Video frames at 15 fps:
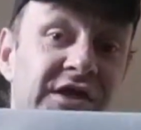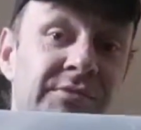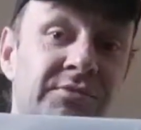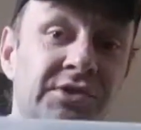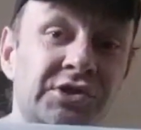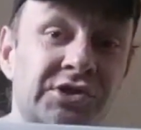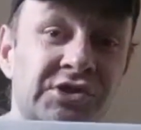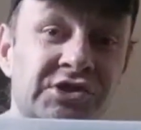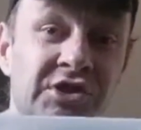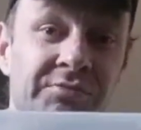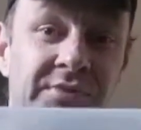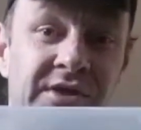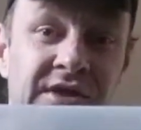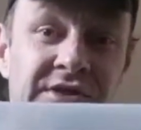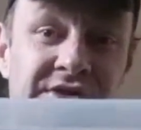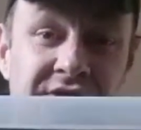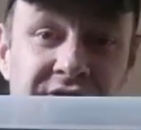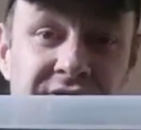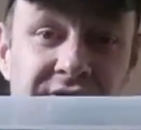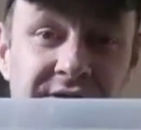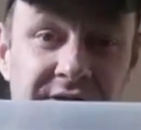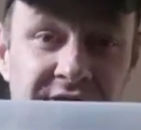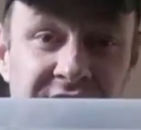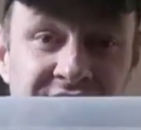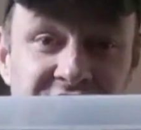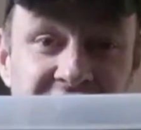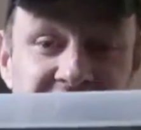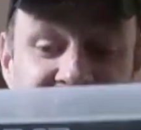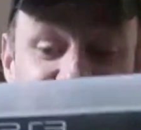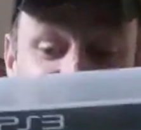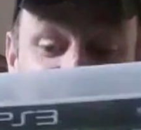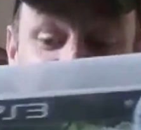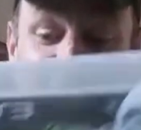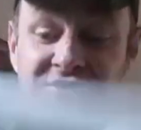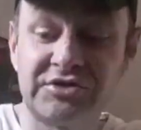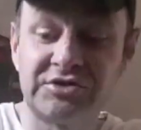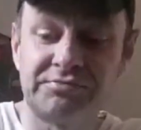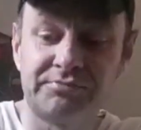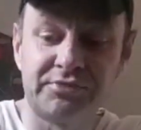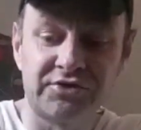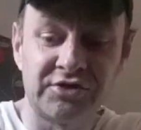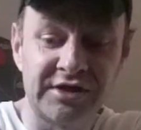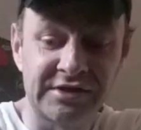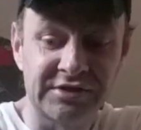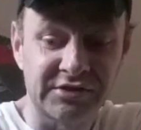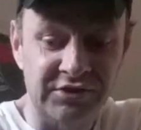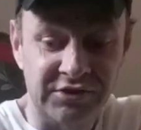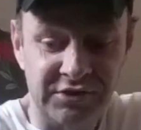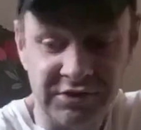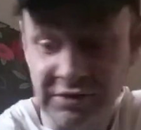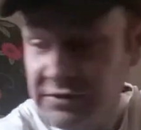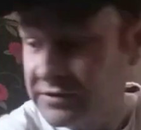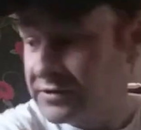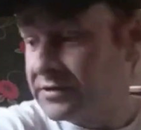game, which is surprising, is Alien vs Predator.